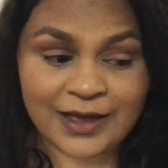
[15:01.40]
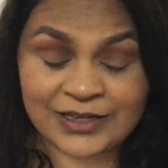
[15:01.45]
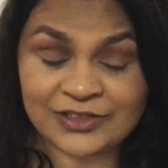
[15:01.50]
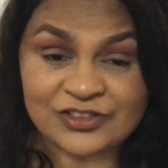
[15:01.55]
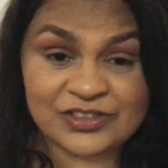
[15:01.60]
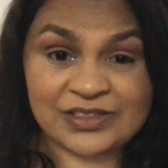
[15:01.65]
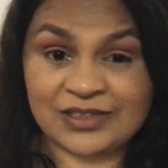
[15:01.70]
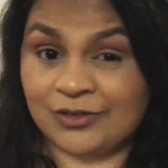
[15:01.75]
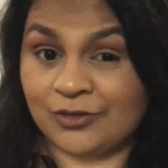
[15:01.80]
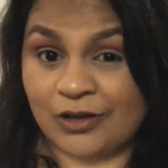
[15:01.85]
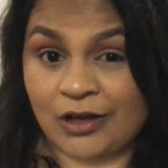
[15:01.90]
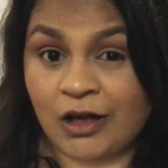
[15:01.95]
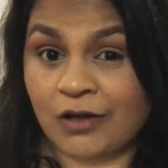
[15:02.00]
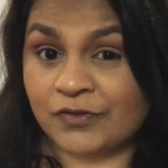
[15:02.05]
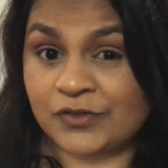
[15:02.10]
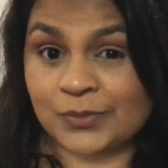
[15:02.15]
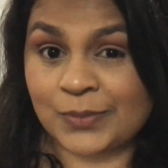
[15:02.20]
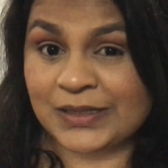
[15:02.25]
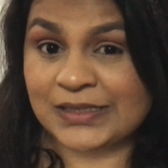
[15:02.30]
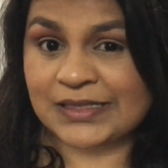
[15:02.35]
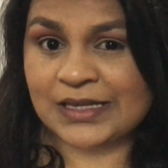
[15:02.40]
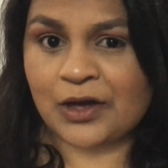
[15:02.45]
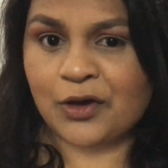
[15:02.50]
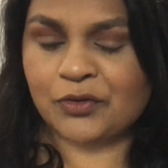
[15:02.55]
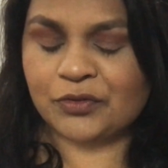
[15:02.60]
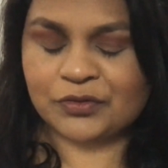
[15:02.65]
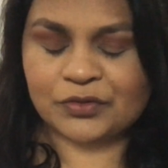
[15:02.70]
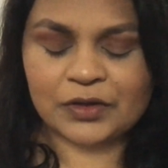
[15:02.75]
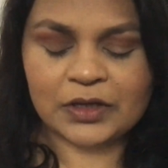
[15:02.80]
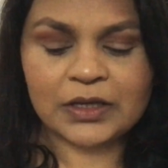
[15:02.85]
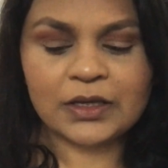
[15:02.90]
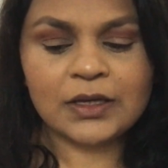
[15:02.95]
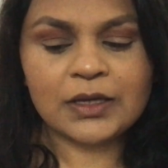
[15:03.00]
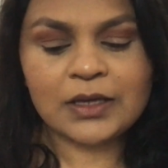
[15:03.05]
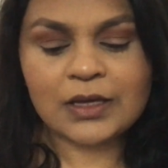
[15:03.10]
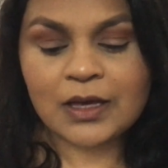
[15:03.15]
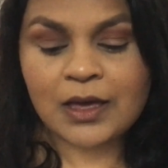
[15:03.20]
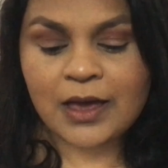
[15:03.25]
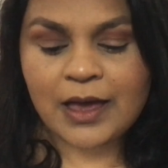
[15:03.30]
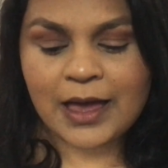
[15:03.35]
I just didn't look after myself.
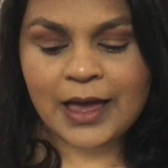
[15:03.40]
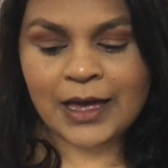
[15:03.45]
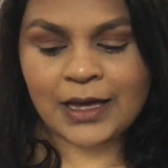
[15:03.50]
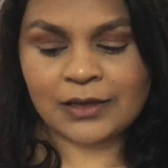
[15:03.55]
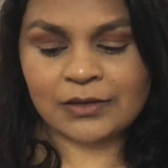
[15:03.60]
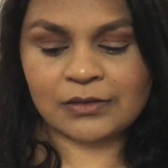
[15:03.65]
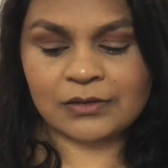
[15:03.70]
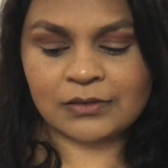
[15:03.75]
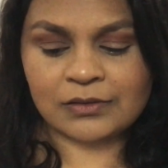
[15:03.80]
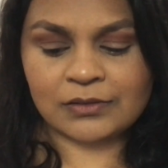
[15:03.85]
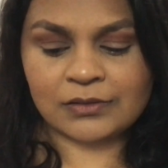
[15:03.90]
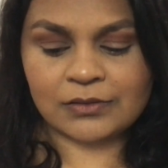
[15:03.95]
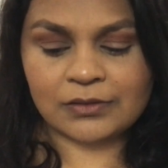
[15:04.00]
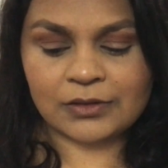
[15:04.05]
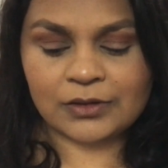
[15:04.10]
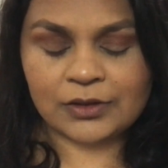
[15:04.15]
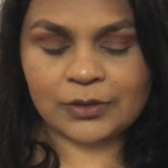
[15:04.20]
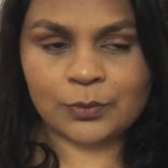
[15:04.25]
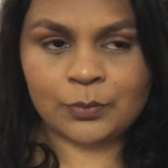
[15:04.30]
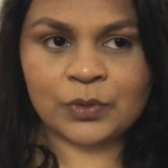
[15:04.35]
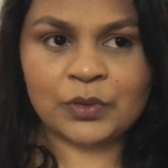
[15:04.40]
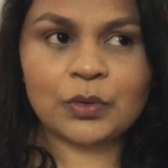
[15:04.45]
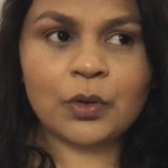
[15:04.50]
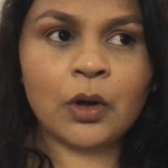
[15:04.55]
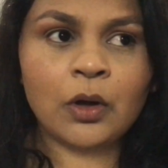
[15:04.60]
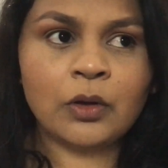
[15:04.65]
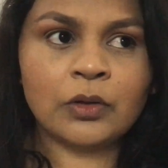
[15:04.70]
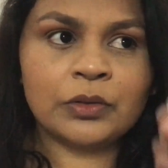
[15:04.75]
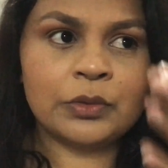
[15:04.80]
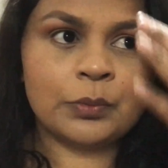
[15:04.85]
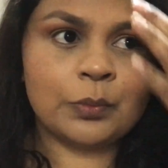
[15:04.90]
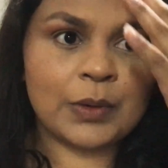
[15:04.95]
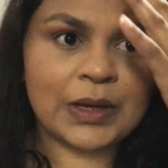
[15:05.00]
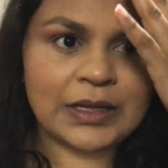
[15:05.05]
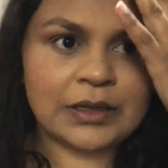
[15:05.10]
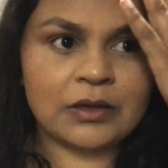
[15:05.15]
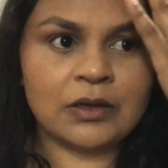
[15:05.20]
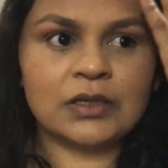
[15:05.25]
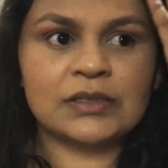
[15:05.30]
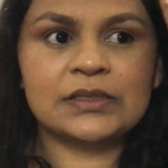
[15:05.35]
And with all the
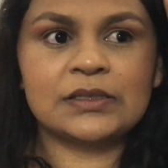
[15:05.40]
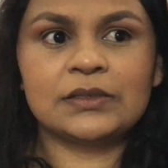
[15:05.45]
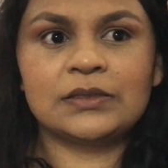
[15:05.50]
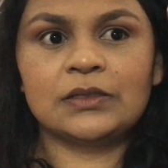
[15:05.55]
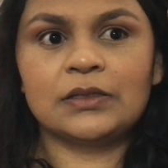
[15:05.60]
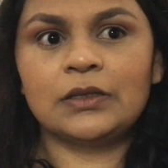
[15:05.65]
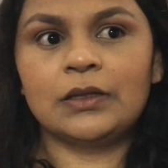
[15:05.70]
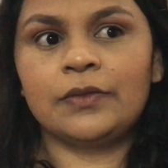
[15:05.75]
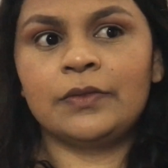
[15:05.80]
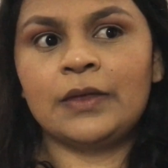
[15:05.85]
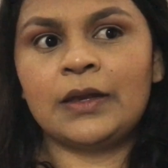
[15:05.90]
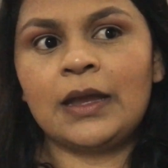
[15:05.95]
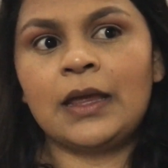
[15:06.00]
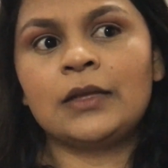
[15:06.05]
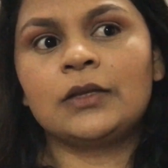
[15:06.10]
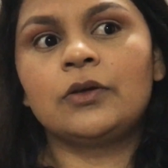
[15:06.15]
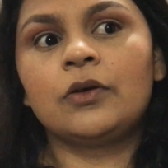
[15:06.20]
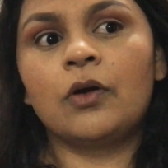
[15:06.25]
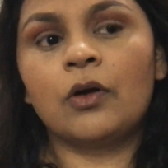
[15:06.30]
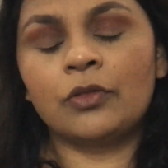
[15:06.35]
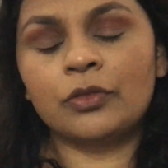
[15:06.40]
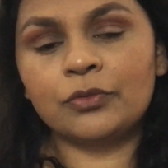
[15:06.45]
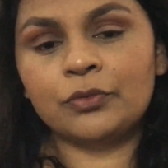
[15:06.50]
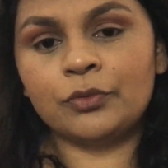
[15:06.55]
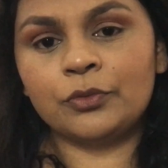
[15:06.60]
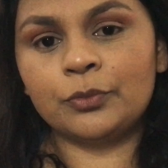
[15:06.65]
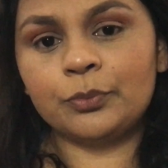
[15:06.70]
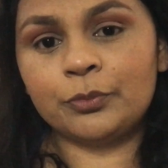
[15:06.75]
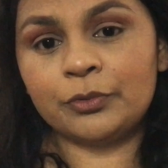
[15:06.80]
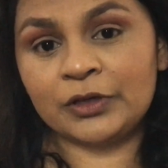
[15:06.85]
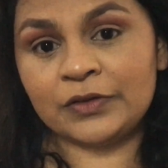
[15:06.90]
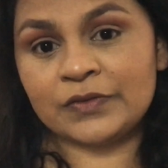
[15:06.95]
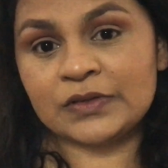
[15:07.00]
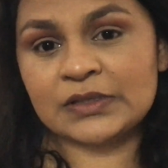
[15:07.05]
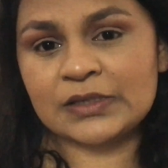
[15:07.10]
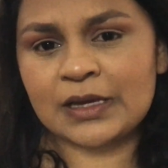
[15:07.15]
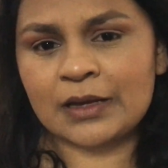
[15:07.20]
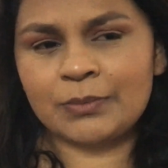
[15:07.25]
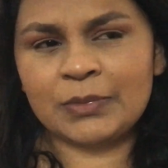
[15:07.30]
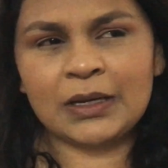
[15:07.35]
weight loss that I'd gone through
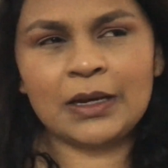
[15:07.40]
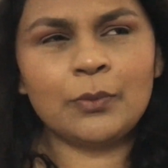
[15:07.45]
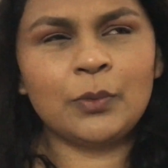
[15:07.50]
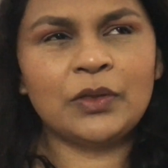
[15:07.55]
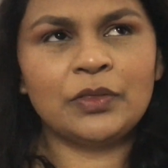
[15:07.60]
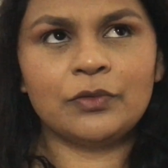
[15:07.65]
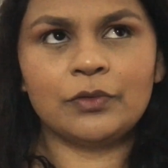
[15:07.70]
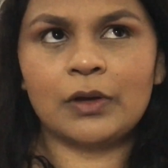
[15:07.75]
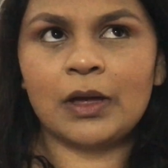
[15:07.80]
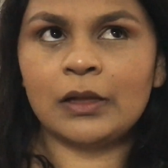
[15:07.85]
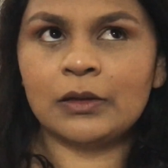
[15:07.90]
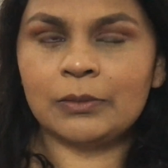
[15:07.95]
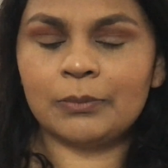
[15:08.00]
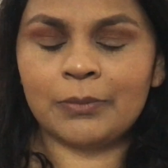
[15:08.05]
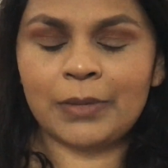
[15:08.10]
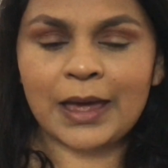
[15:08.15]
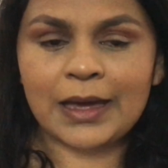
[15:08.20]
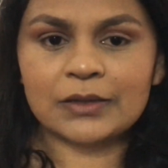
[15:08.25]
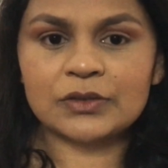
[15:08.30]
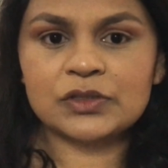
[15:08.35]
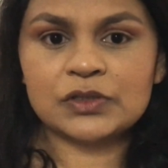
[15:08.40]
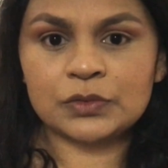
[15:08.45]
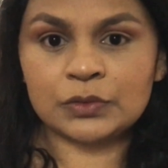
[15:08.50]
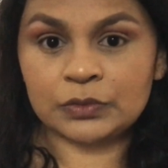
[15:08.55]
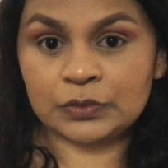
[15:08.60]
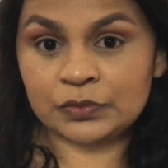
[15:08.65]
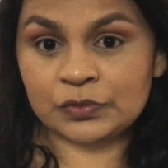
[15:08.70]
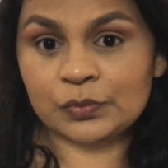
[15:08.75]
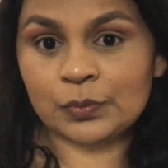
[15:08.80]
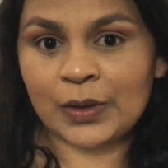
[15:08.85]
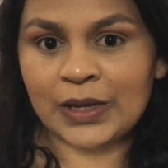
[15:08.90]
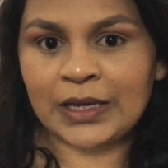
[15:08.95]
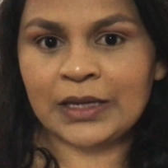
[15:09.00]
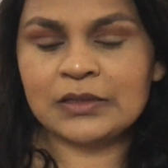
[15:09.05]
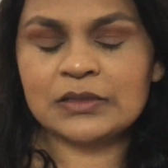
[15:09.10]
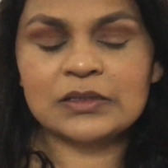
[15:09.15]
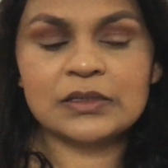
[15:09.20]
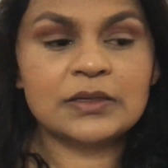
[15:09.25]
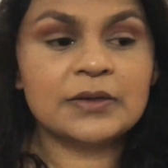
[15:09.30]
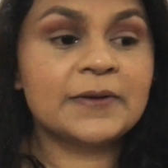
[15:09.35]
previously, I mean, I went through hell and back to lose
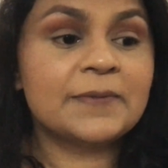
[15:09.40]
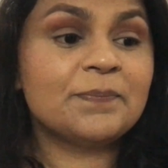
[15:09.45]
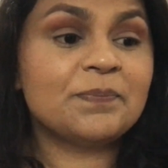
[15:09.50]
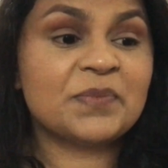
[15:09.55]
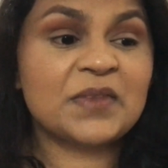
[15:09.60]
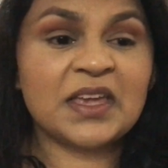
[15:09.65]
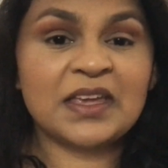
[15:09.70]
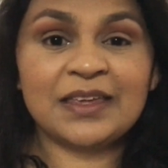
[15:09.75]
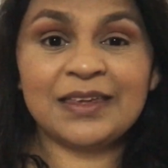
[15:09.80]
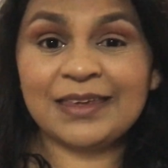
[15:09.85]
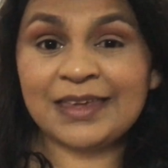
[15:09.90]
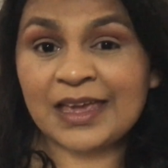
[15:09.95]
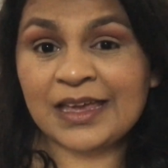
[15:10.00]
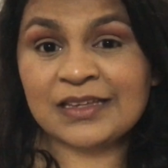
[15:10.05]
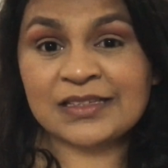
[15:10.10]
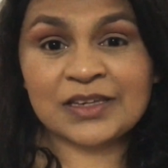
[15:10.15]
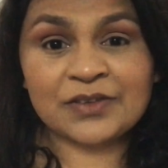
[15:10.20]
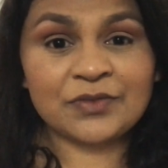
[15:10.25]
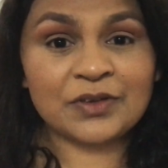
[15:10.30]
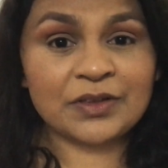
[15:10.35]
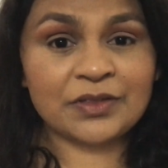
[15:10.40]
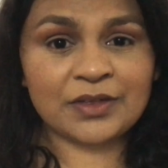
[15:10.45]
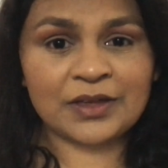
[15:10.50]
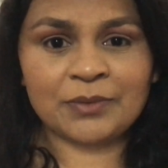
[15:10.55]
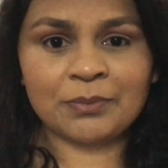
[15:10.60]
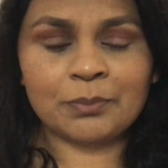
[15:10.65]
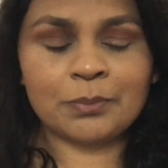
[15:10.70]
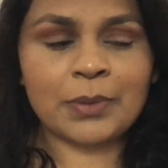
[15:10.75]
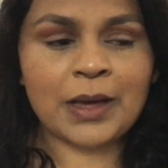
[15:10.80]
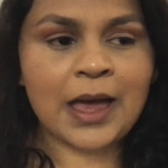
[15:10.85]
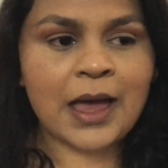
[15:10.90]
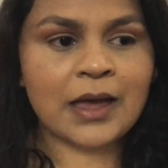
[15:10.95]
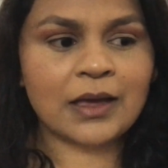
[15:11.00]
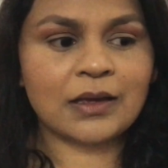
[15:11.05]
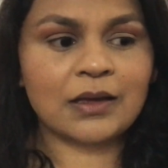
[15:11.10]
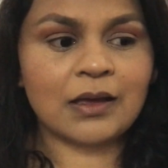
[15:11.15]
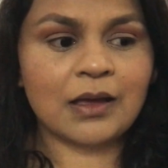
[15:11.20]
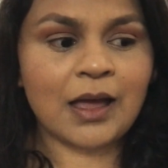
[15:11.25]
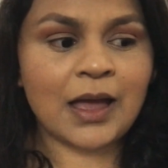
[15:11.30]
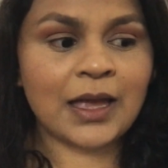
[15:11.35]
weight. I gained everything
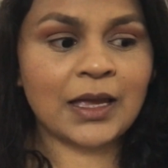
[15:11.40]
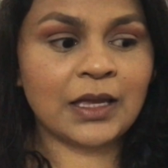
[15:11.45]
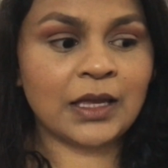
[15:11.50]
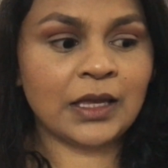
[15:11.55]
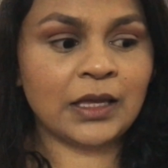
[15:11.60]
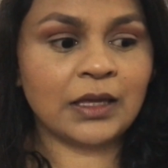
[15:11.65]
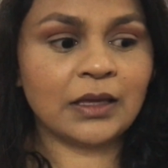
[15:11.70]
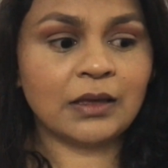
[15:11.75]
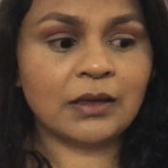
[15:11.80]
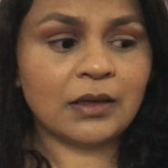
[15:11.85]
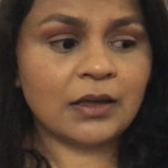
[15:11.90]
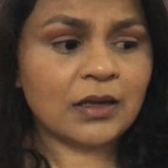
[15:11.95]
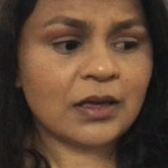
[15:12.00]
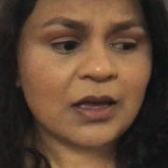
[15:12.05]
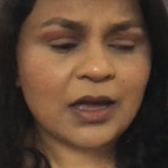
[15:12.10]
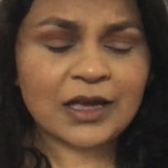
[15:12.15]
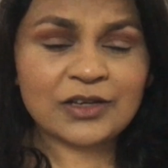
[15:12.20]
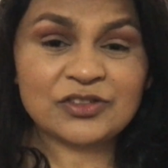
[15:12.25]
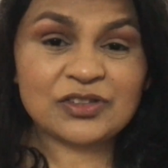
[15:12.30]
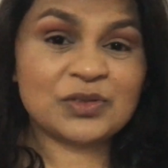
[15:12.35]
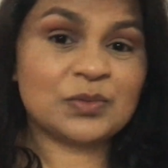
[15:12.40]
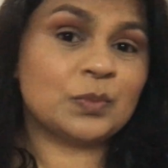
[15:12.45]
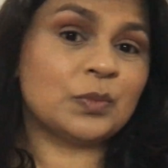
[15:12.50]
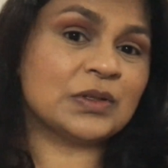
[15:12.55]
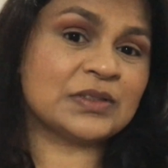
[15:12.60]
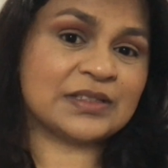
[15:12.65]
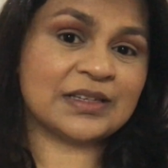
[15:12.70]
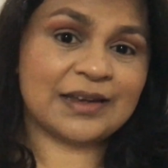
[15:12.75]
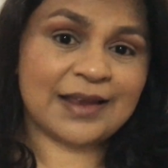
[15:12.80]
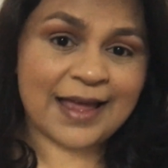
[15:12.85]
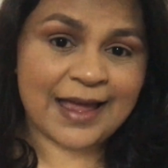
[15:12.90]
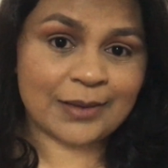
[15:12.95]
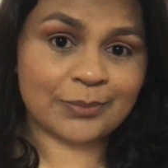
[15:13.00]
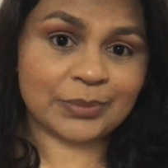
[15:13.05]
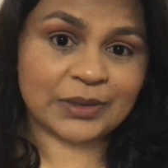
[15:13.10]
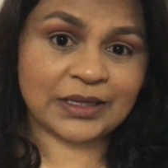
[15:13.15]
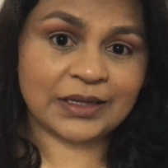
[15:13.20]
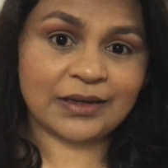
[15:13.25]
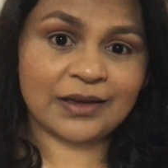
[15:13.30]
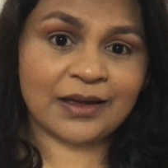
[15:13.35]
back. I just wasn't
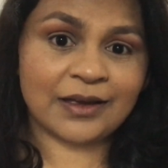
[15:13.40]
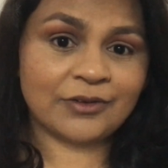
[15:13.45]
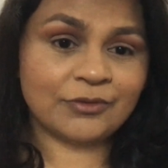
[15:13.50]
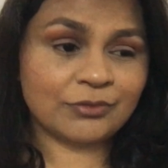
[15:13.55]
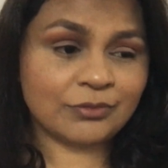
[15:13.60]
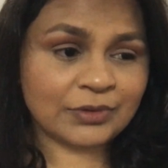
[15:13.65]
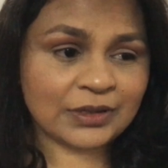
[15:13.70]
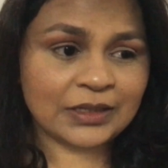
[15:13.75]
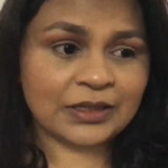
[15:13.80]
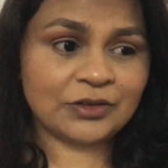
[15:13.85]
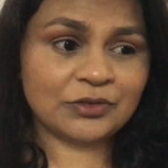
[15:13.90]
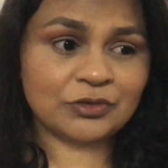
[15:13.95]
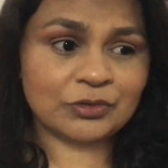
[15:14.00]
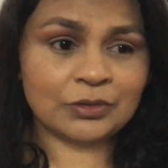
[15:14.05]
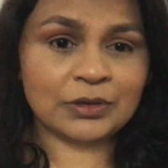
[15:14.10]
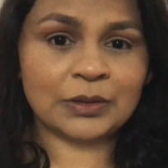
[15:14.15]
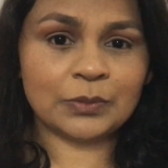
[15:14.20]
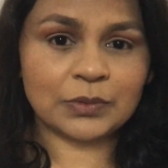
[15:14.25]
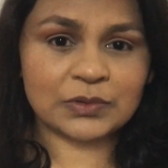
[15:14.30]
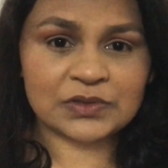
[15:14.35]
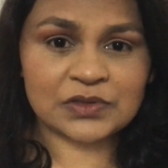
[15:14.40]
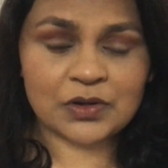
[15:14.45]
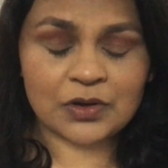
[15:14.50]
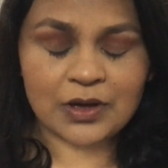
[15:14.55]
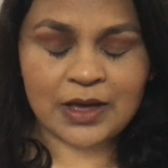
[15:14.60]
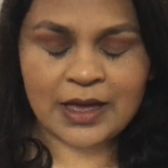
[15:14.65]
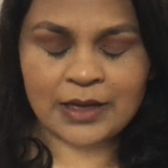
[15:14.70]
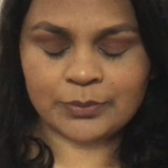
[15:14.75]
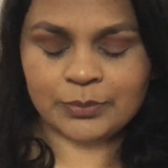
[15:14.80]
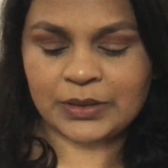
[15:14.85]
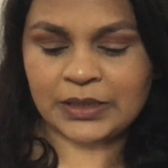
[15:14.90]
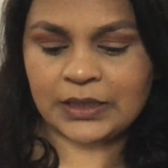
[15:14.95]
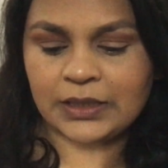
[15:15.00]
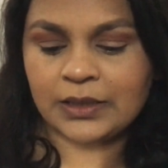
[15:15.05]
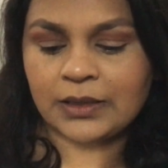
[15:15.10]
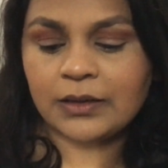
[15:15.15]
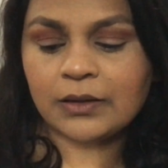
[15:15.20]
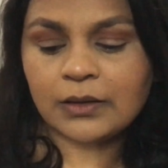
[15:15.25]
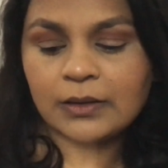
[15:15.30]
happy. I really, truly was not happy.